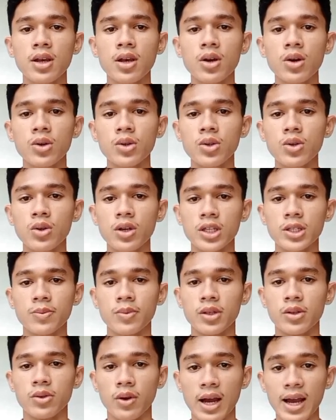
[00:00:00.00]
USB
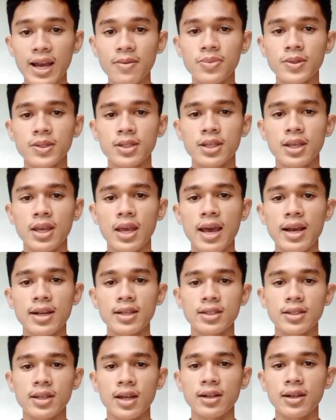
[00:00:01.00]
drives,
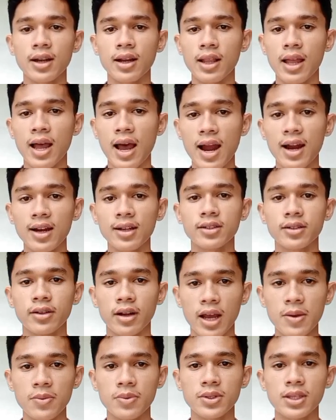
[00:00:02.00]
external hard
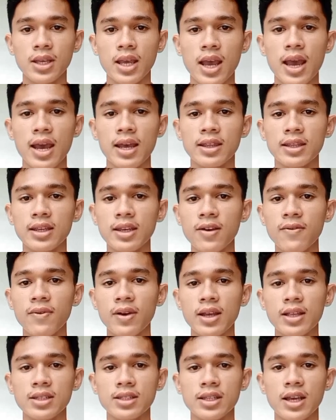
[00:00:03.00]
drives, and even
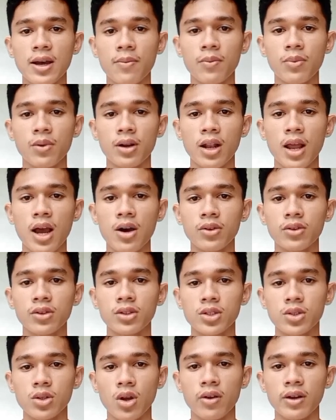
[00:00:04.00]
some cloud
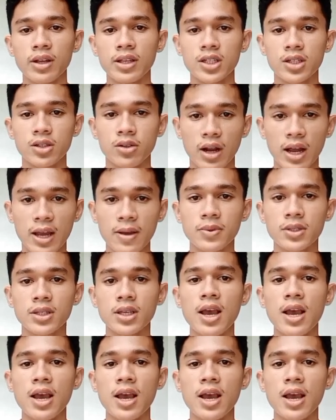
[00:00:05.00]
storage drives,